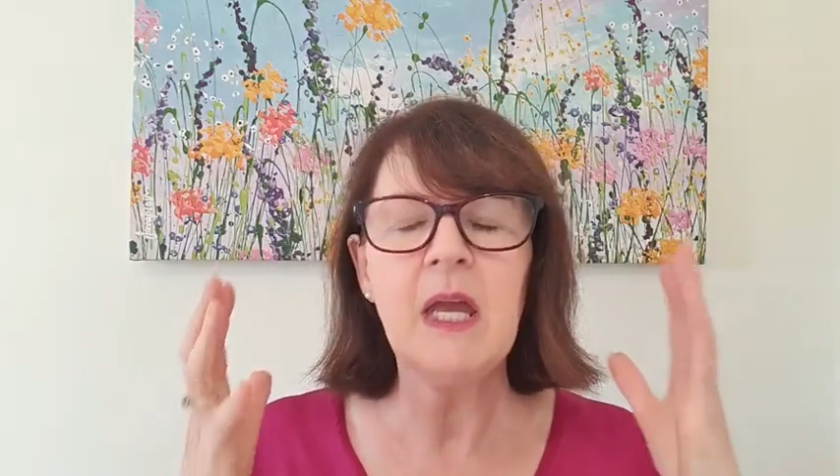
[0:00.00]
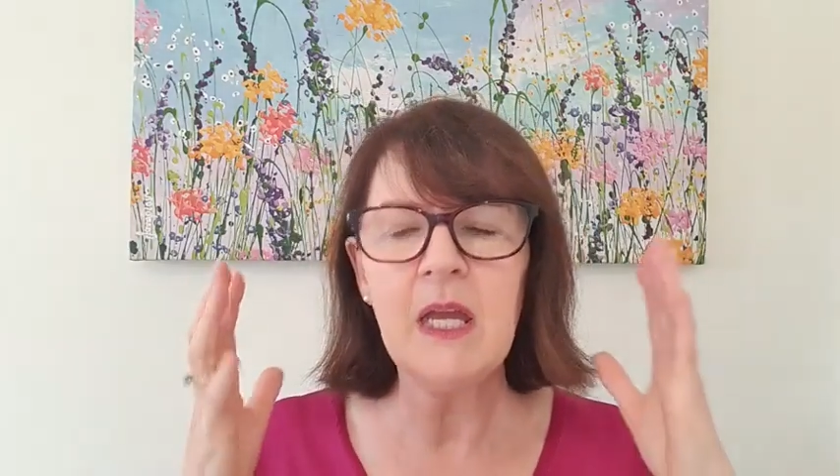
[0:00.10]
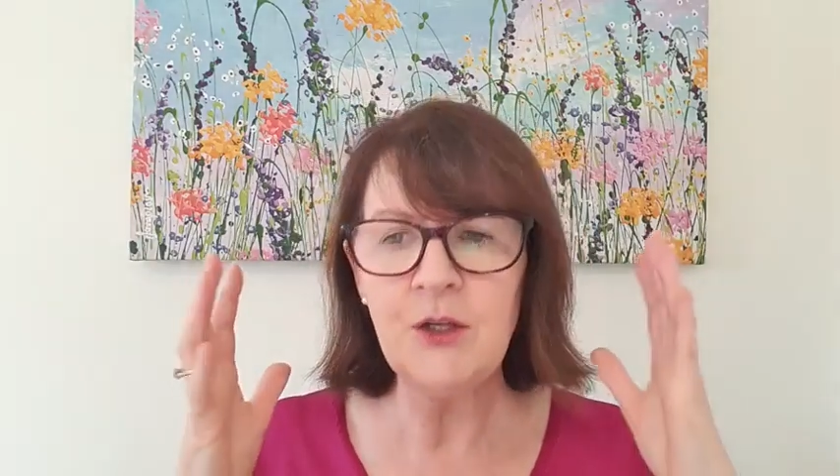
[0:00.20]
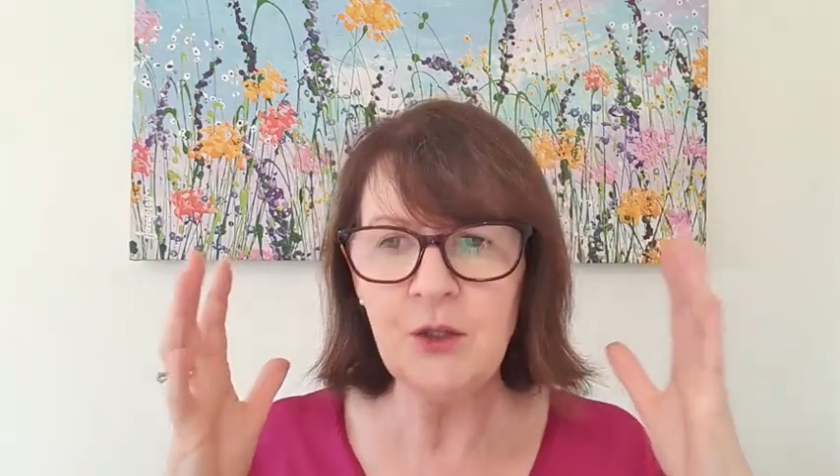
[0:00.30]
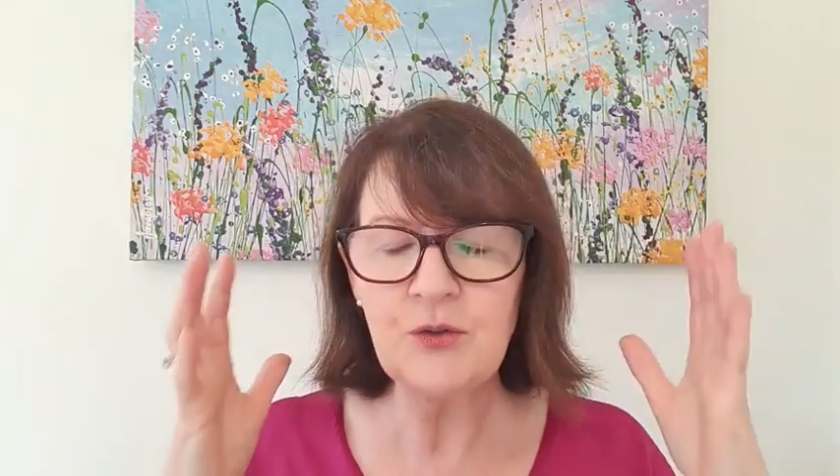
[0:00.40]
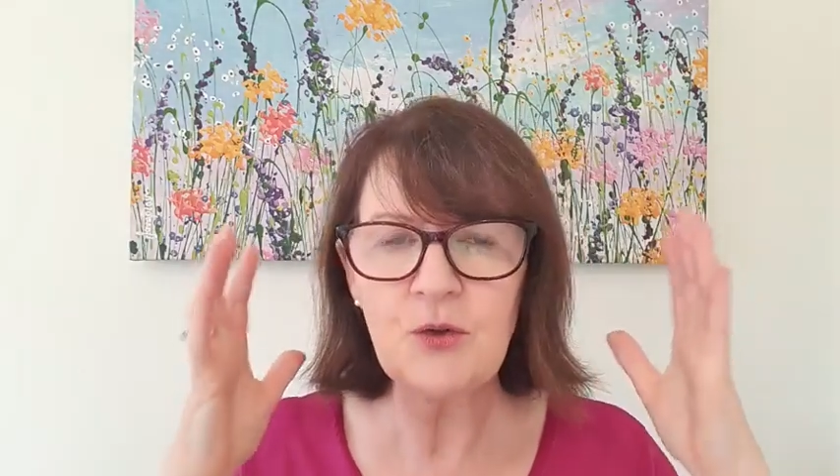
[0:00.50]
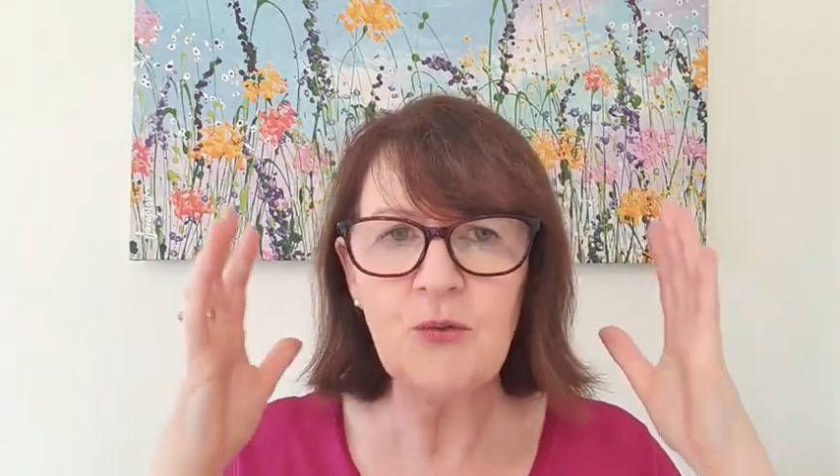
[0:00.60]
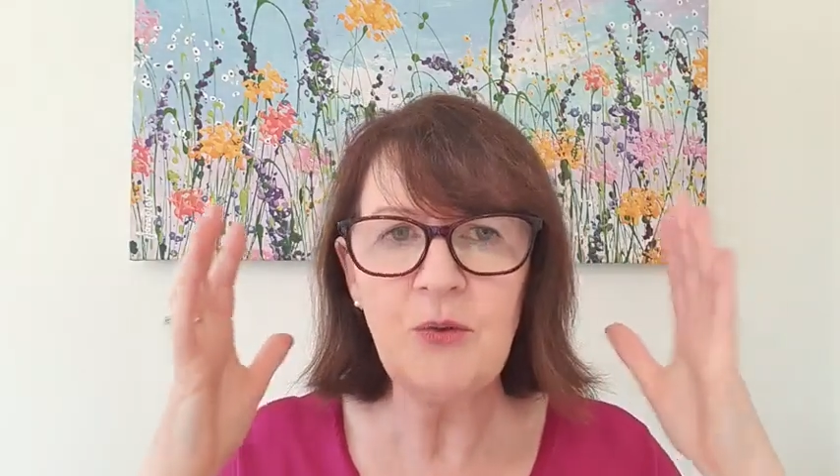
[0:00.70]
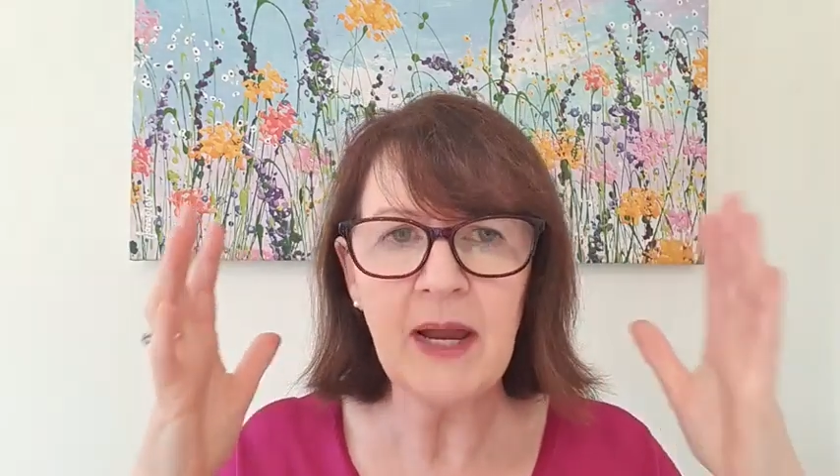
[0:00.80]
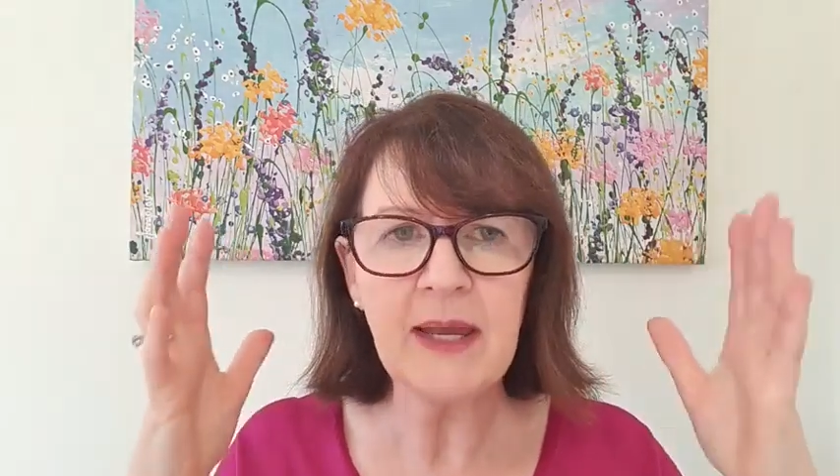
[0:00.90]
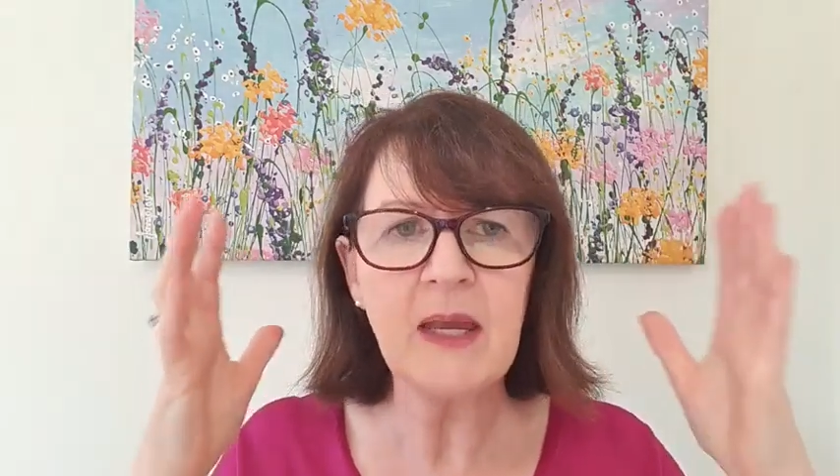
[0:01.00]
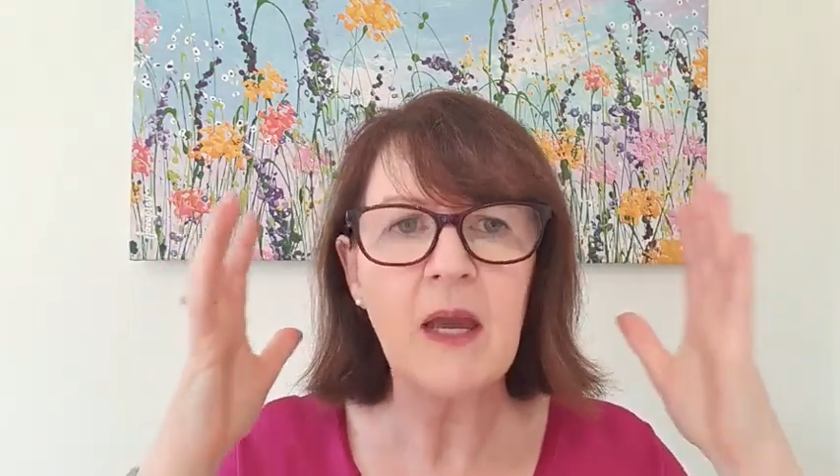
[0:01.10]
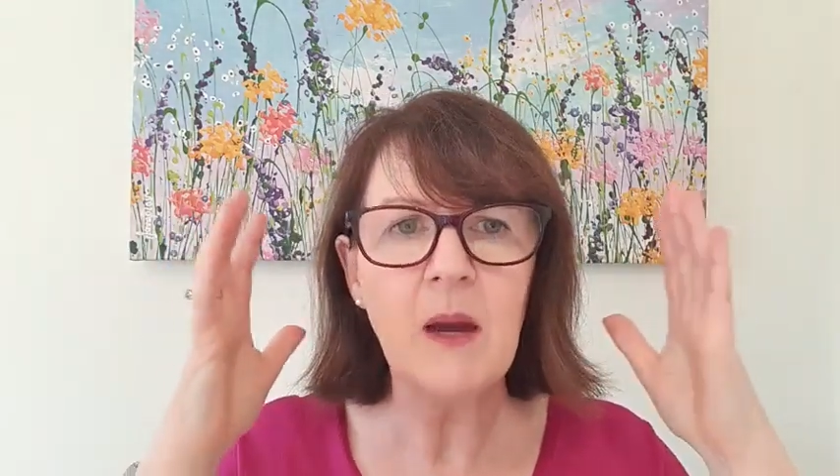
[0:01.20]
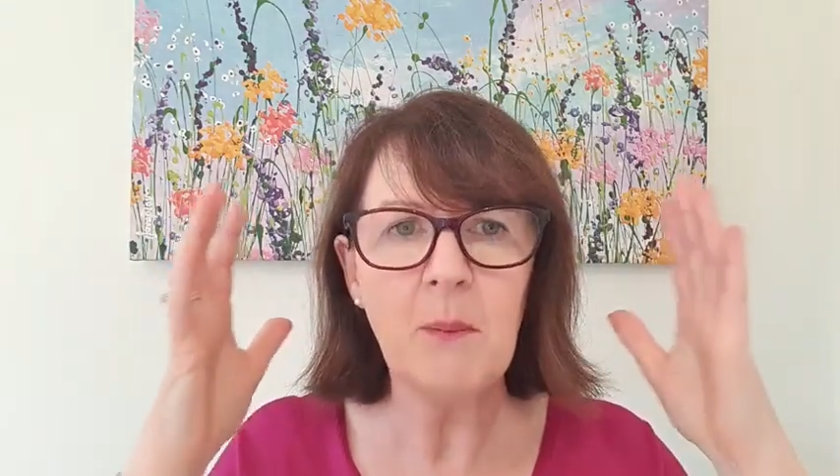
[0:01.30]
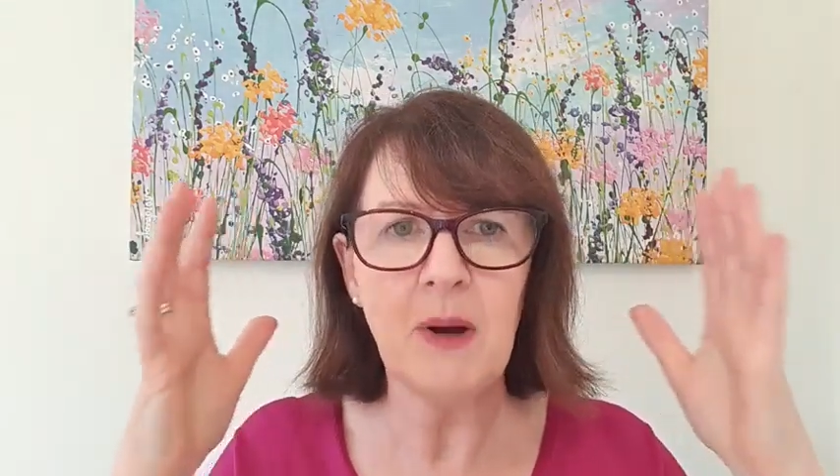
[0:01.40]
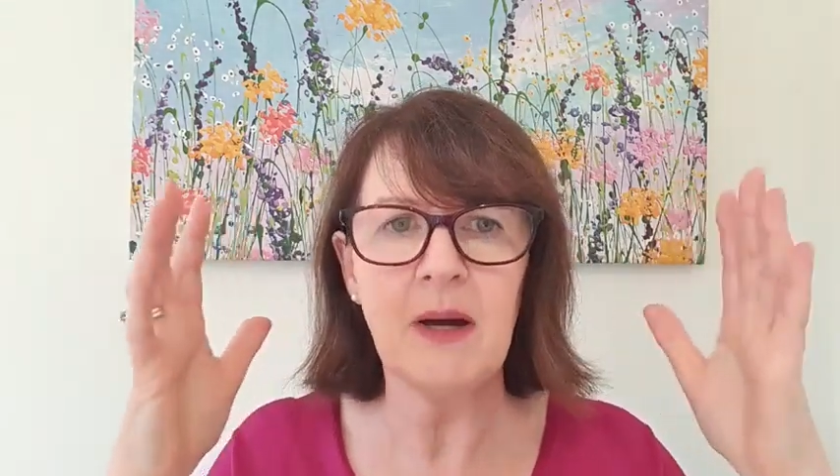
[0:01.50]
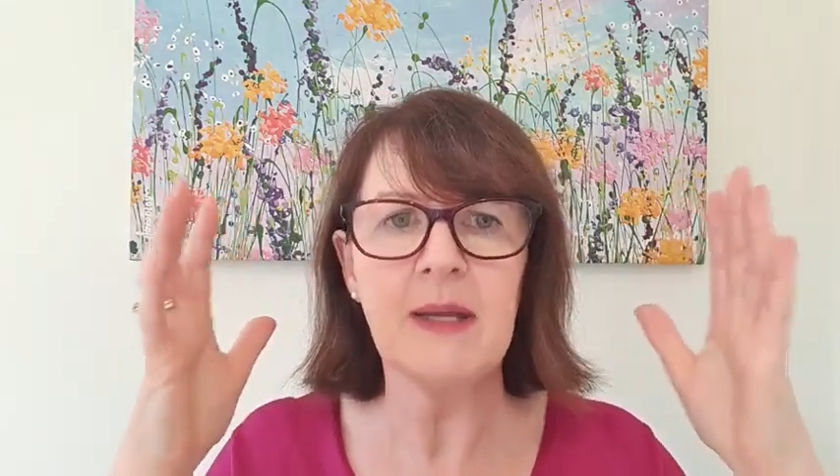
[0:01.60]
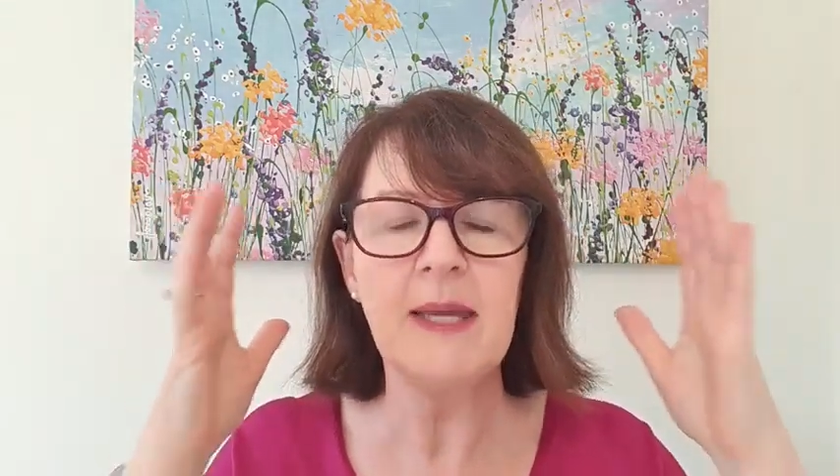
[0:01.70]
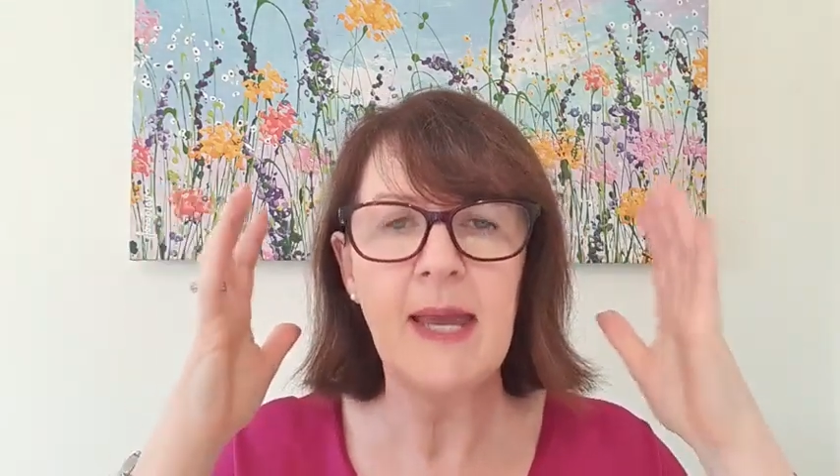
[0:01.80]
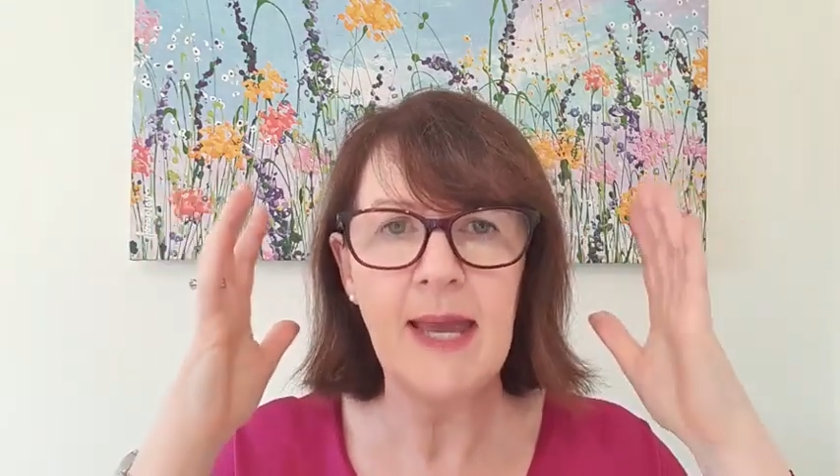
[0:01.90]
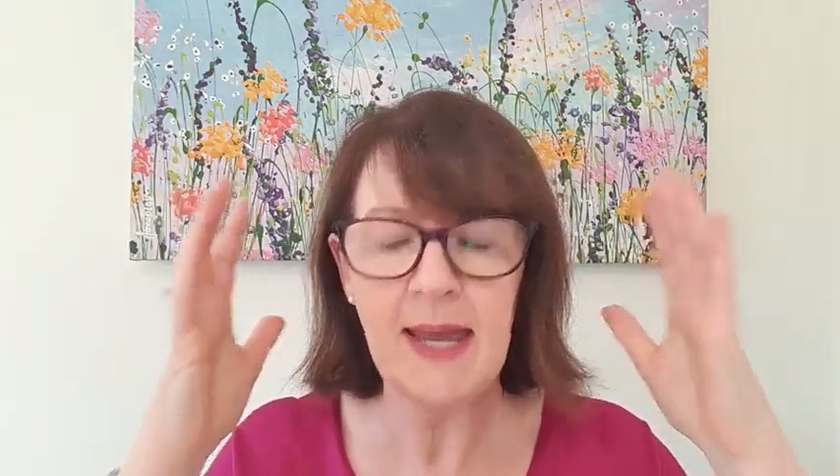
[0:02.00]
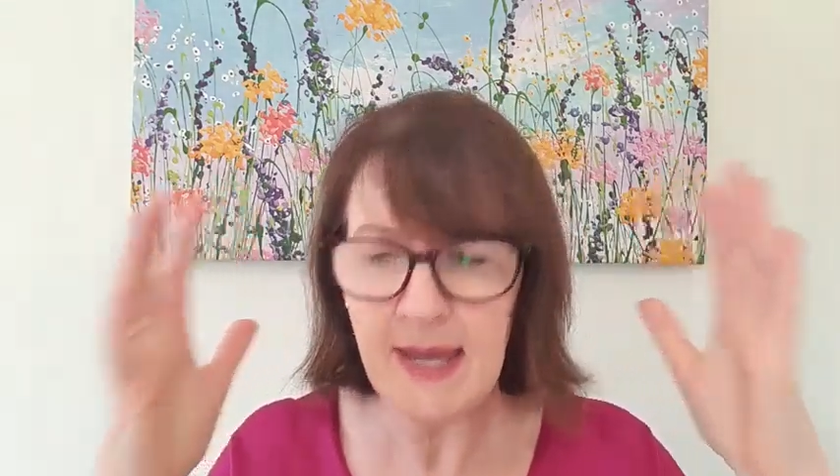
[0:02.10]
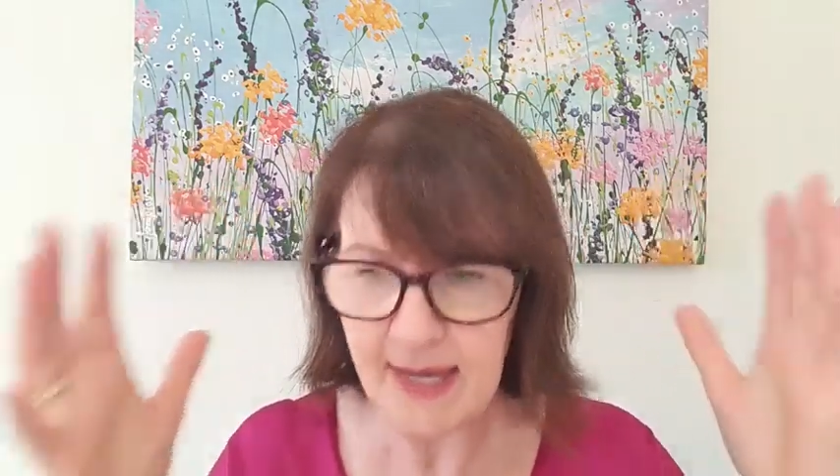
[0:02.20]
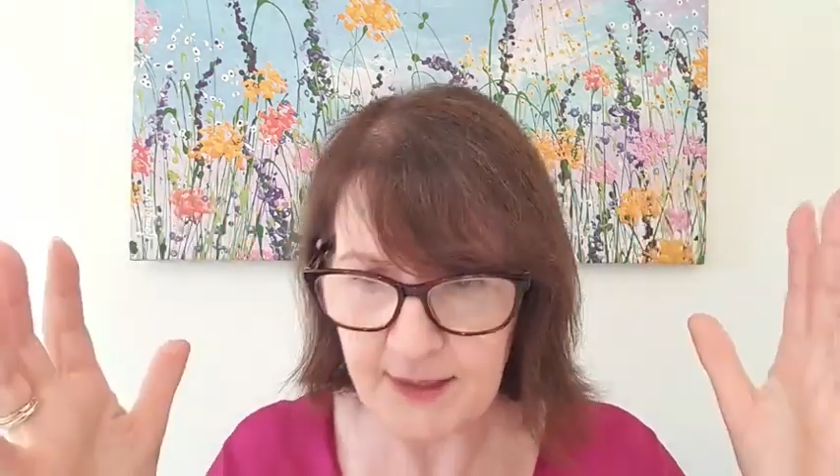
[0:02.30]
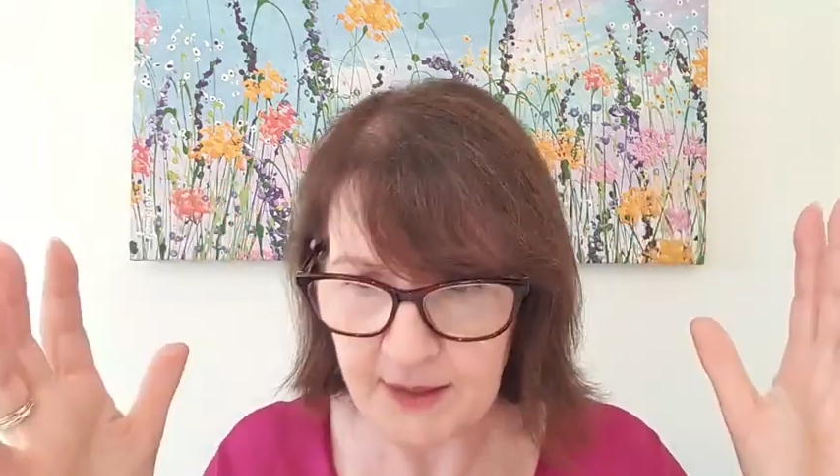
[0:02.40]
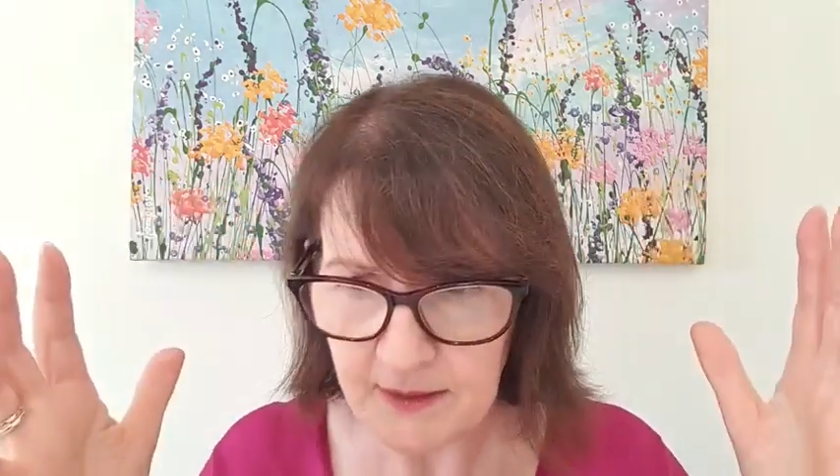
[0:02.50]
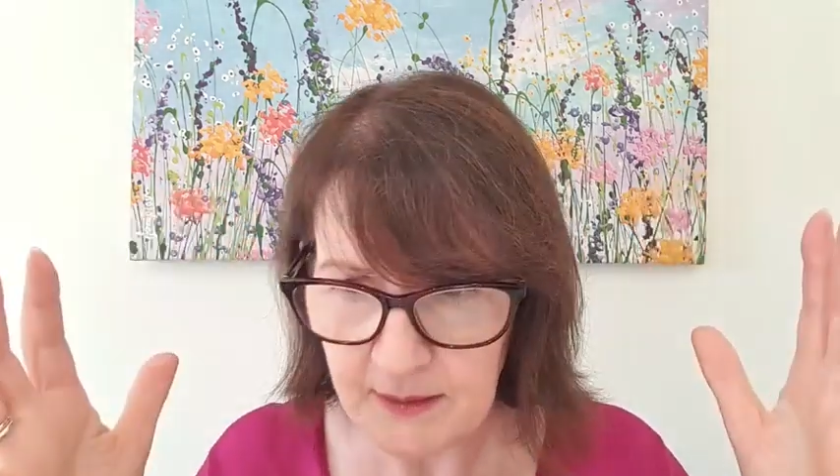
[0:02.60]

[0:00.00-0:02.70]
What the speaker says: It used to wreck my head.